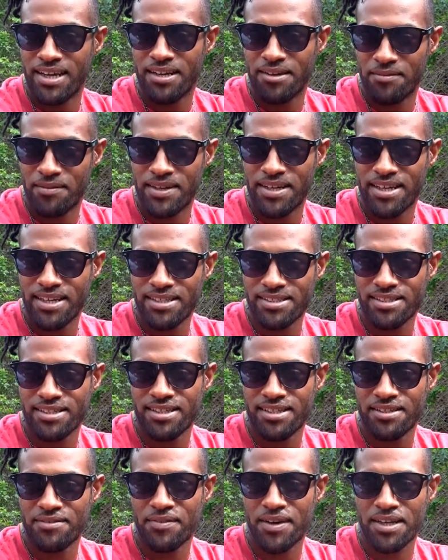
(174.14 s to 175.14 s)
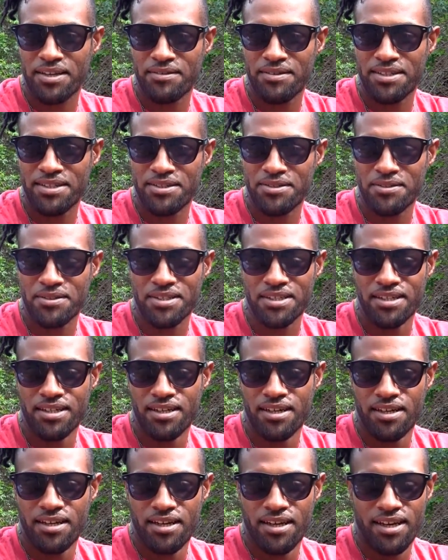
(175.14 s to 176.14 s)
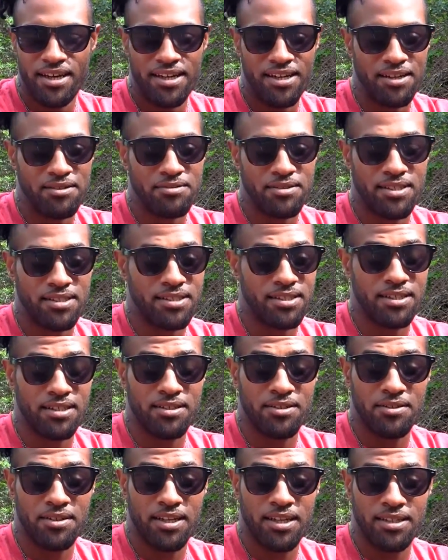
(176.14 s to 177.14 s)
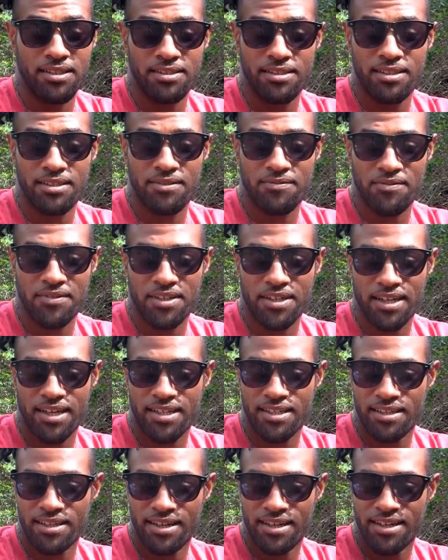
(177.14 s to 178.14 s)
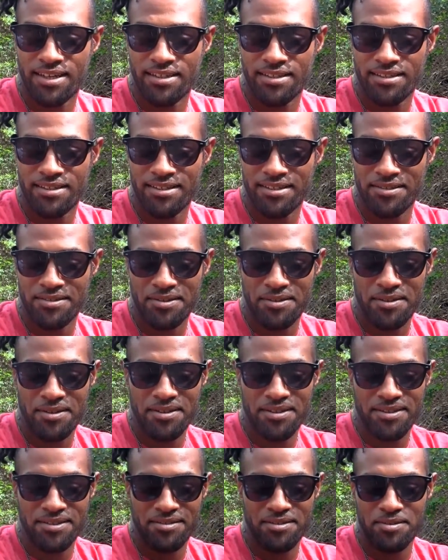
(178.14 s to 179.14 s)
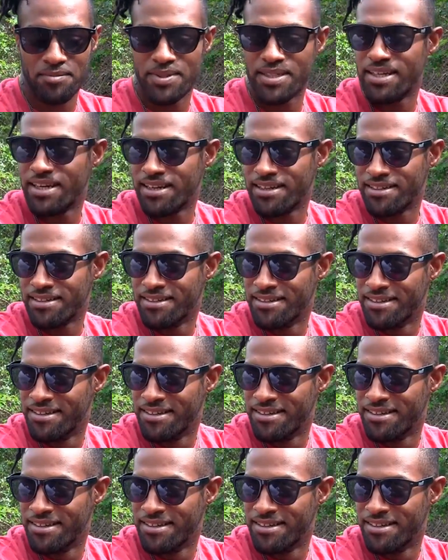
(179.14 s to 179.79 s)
that, when they said evacuate the court. Right. And that's when I was thinking, no, like, I, I, you know, it was me that,